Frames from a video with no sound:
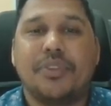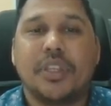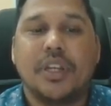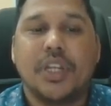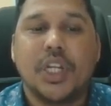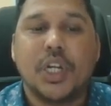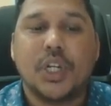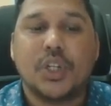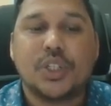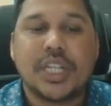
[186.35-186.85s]

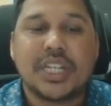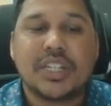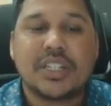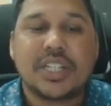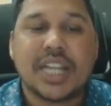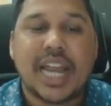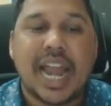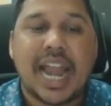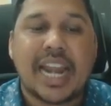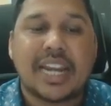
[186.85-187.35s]
You have to just
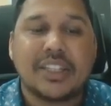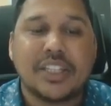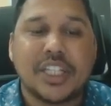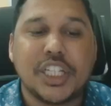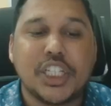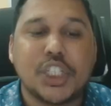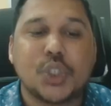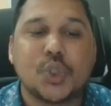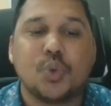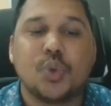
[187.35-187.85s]
add
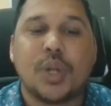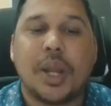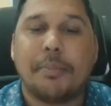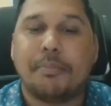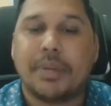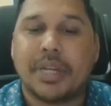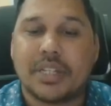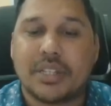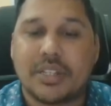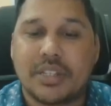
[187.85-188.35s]
these two
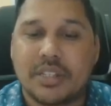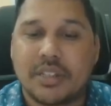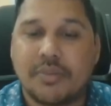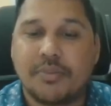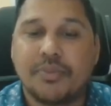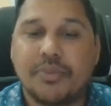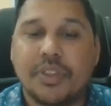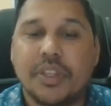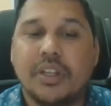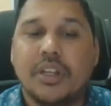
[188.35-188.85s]
numbers.
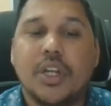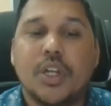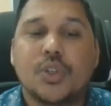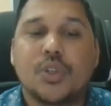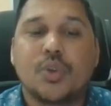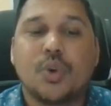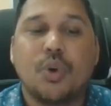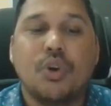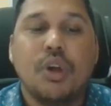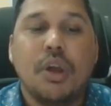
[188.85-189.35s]

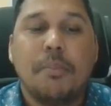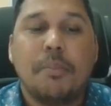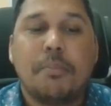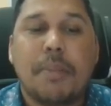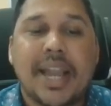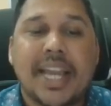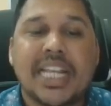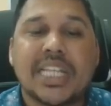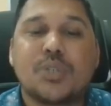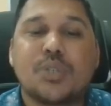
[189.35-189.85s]
So
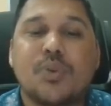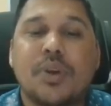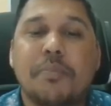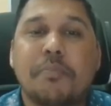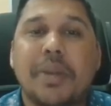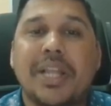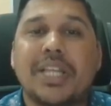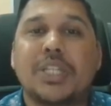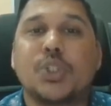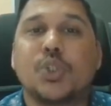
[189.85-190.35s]
minus 1
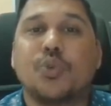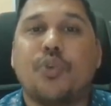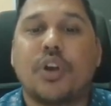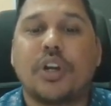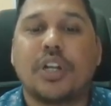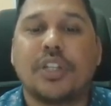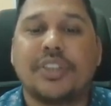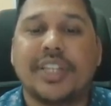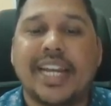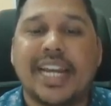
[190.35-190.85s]
plus
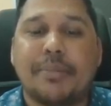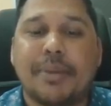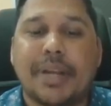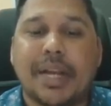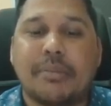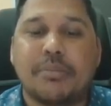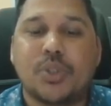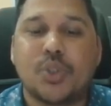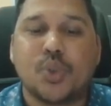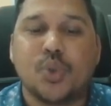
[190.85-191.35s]
243, it
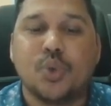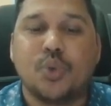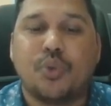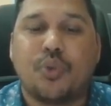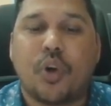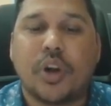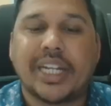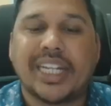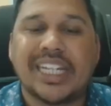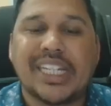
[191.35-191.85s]
becomes
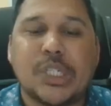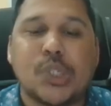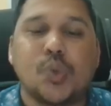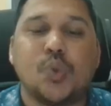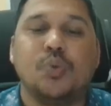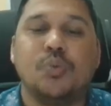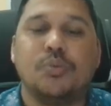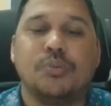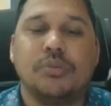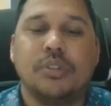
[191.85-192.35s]
242.
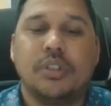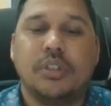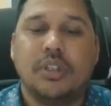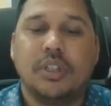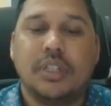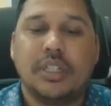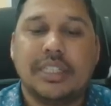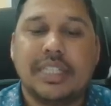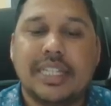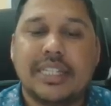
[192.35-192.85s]

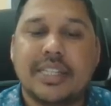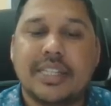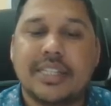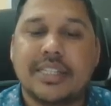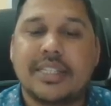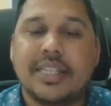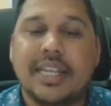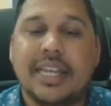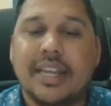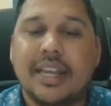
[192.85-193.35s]
This is
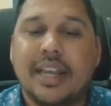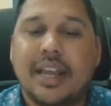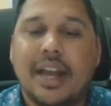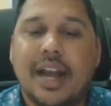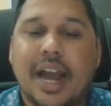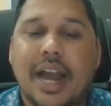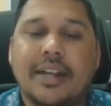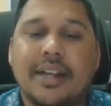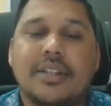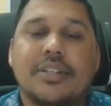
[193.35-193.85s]
the
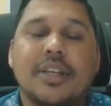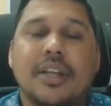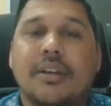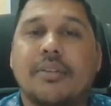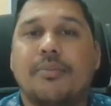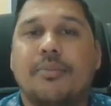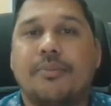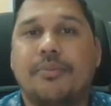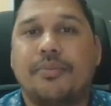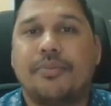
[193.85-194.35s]
answer.
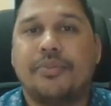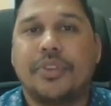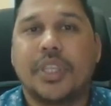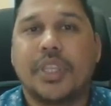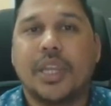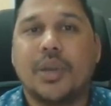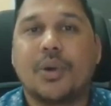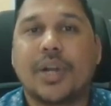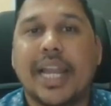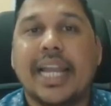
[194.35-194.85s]

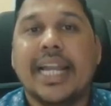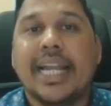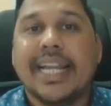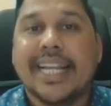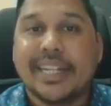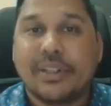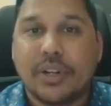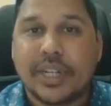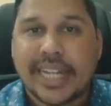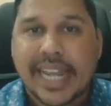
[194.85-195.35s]
Okay, it
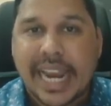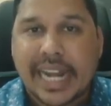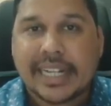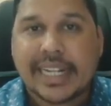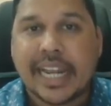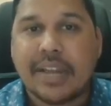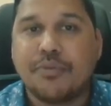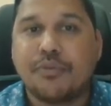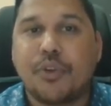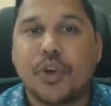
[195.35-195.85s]
will take
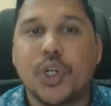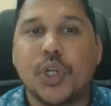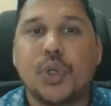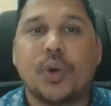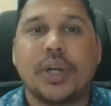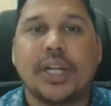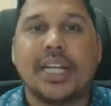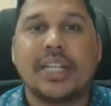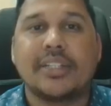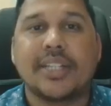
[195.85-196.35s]
time for you to
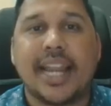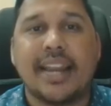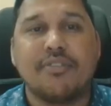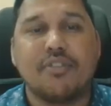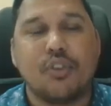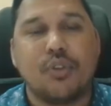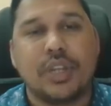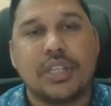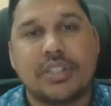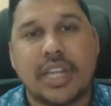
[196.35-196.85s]
understand. We
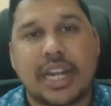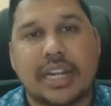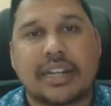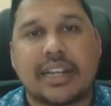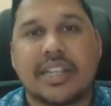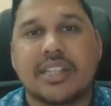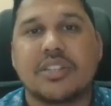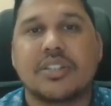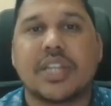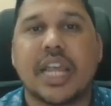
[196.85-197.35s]
will see at
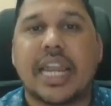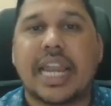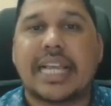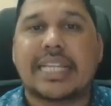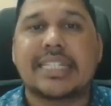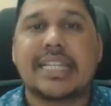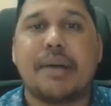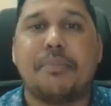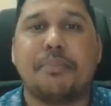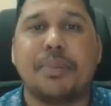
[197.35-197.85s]
least 10
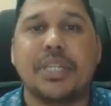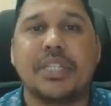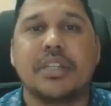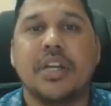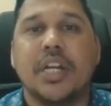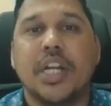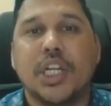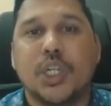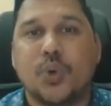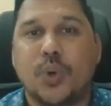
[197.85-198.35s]
examples
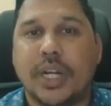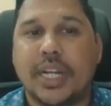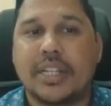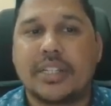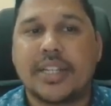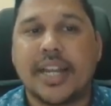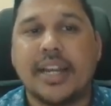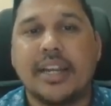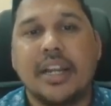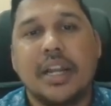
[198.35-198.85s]
to
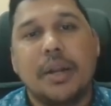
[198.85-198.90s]
understand.